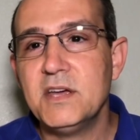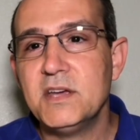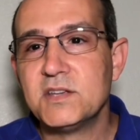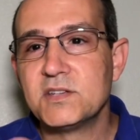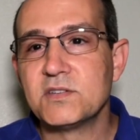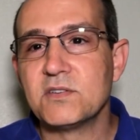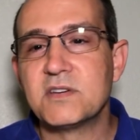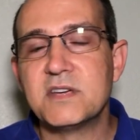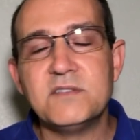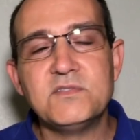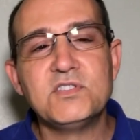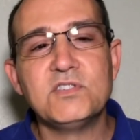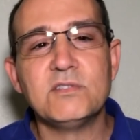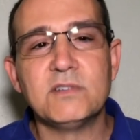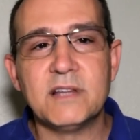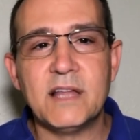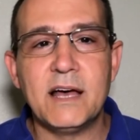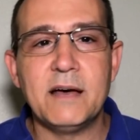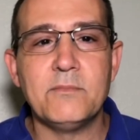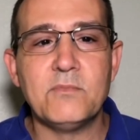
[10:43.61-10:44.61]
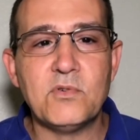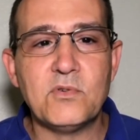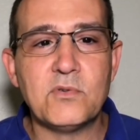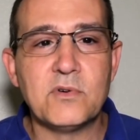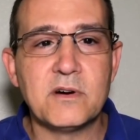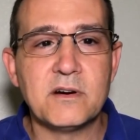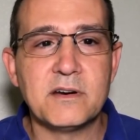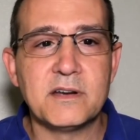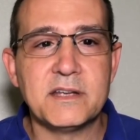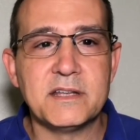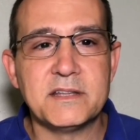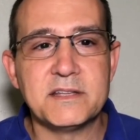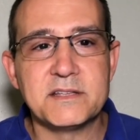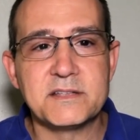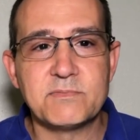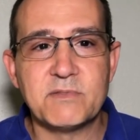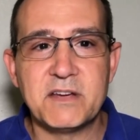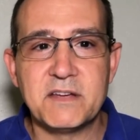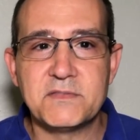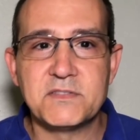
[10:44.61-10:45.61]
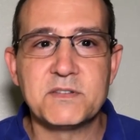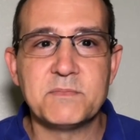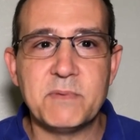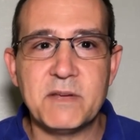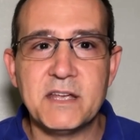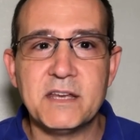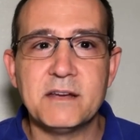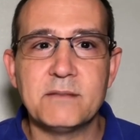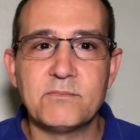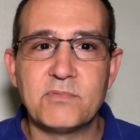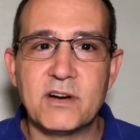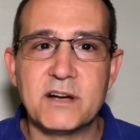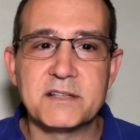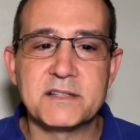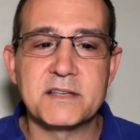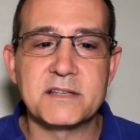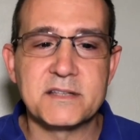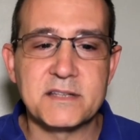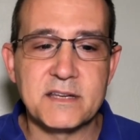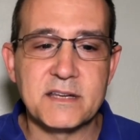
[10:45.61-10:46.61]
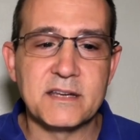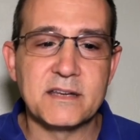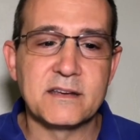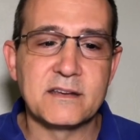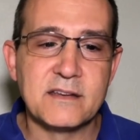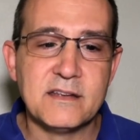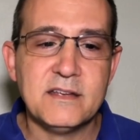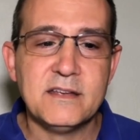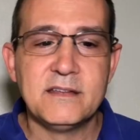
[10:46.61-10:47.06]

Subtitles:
so it gives you a lot more in this way of speed and processing